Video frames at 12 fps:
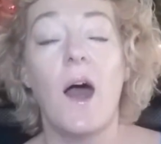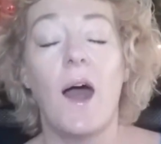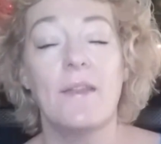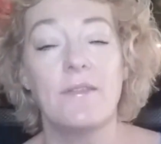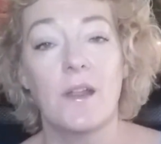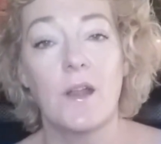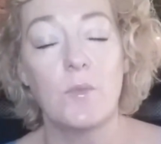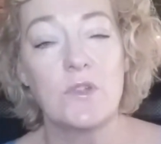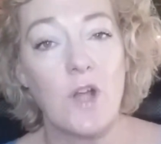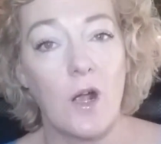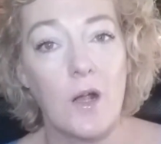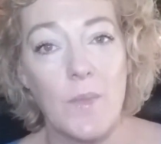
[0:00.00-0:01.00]
I thought I
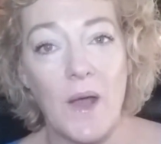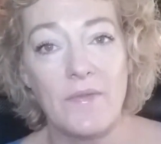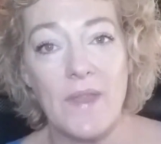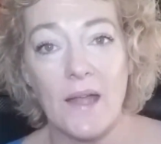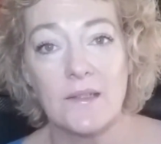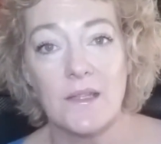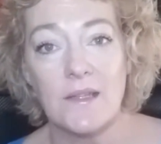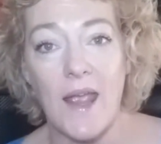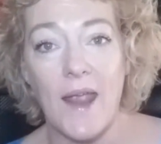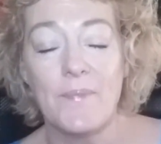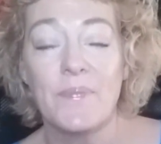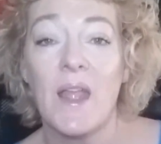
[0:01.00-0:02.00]
would talk about that
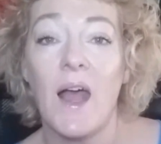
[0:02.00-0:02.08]
today.